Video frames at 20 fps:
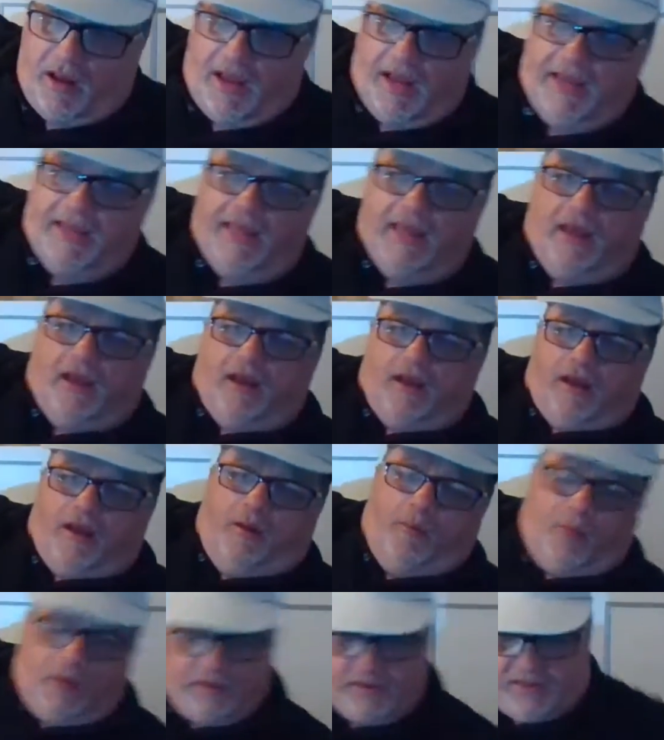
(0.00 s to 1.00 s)

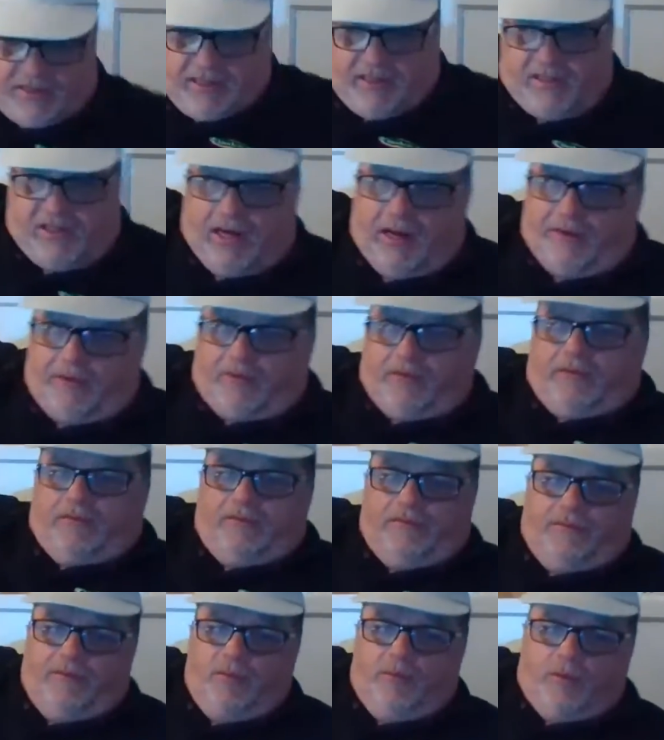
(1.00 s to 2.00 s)
a what's it channel.
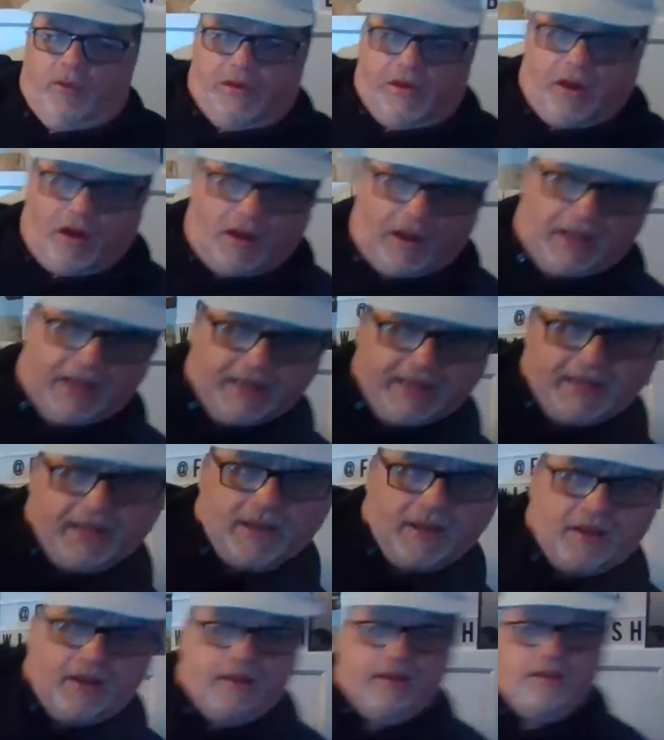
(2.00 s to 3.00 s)
We're not a.